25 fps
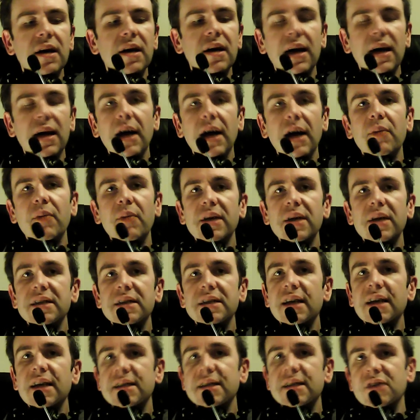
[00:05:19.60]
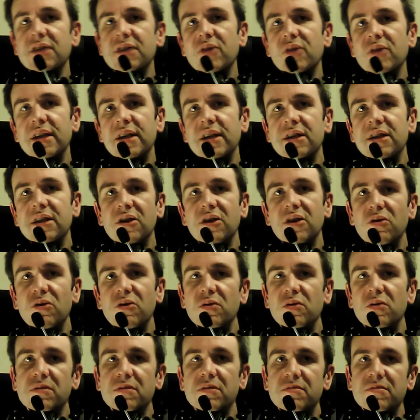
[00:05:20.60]
Assassin's Creed
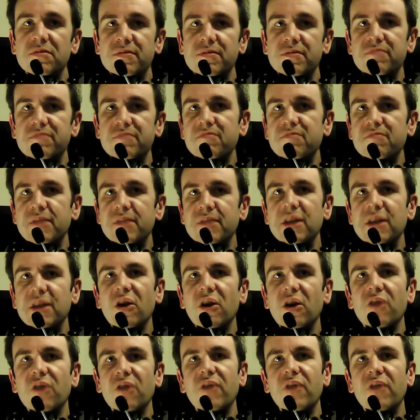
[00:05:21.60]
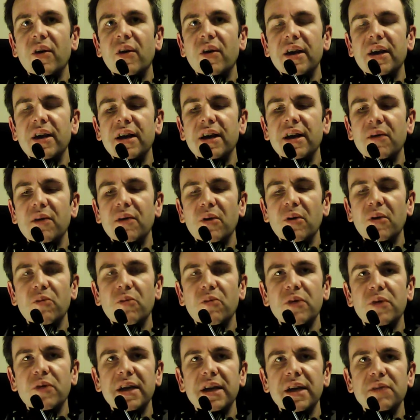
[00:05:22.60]
2, not a very
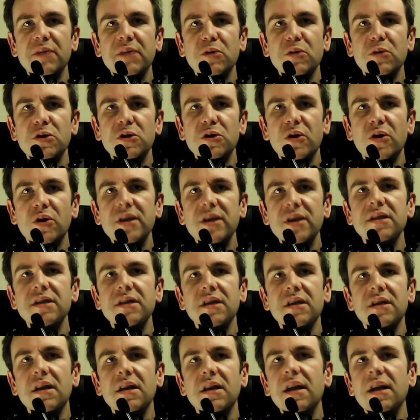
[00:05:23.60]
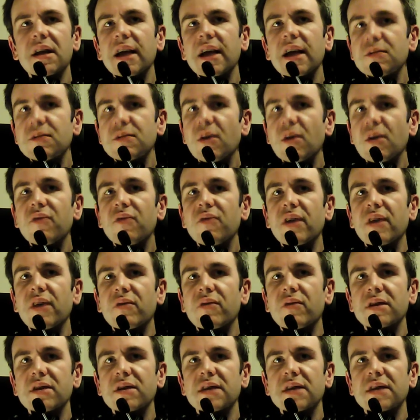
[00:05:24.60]
unpredictable choice. It's my
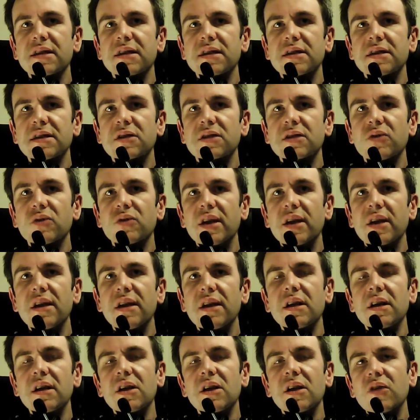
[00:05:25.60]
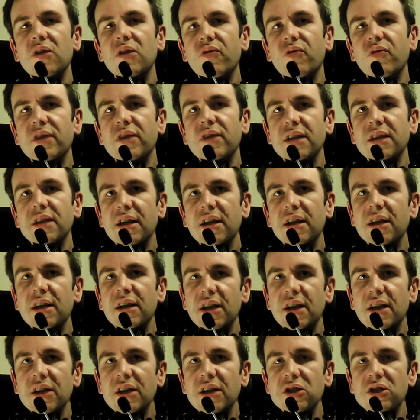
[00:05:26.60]
favourite Assassin's Creed. There's
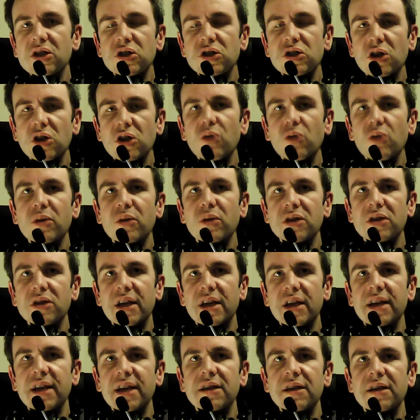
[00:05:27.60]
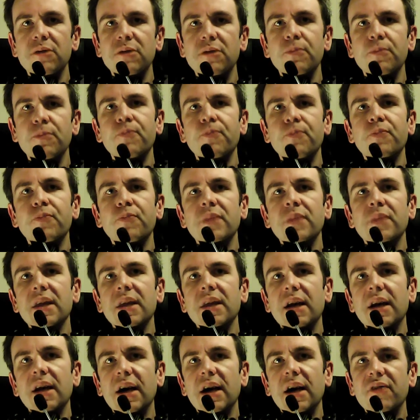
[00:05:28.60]
so much in it.
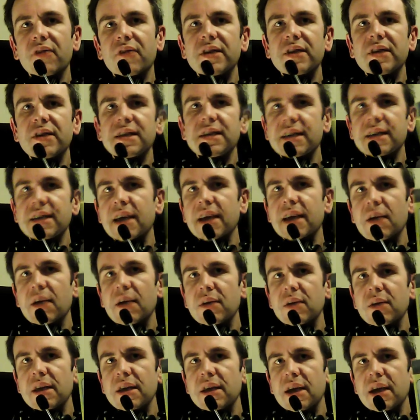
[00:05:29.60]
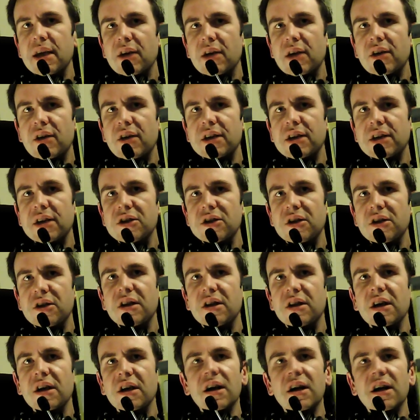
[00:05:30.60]
This is the Game of the Year edition.